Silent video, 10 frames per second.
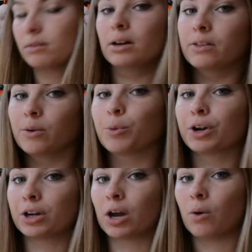and then we're
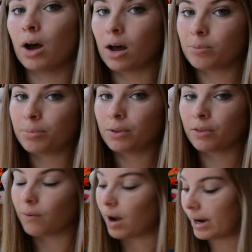going to go up the
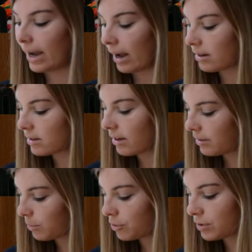
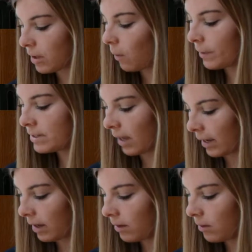y-axis, which is always
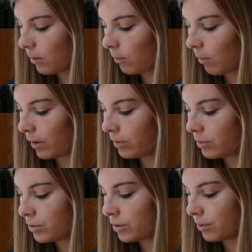second, 1,
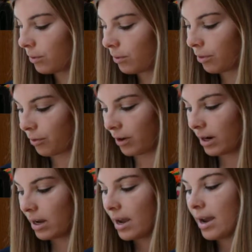2,
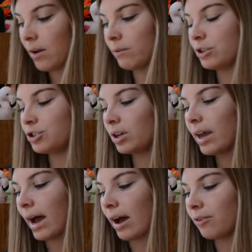3, and we should
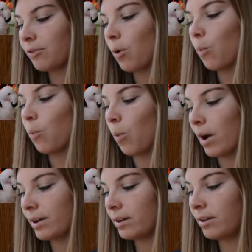have
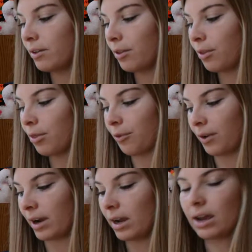1,
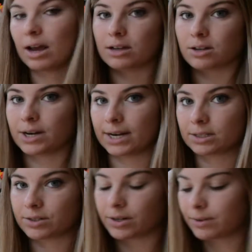3 as our answer.